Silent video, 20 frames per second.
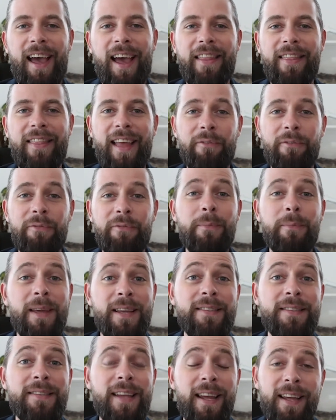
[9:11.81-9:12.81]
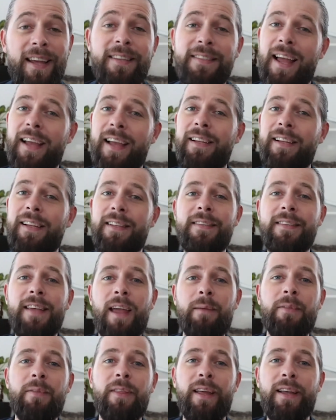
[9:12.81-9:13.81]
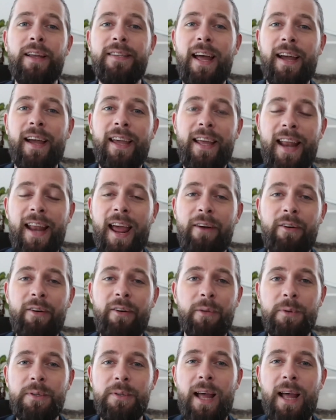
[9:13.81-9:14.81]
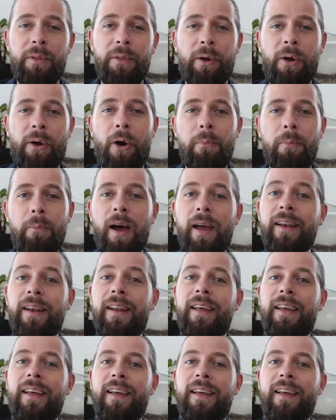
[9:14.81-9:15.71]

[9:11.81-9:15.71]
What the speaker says: And that for me is saying exactly the same thing as that canary that was down the coal mine,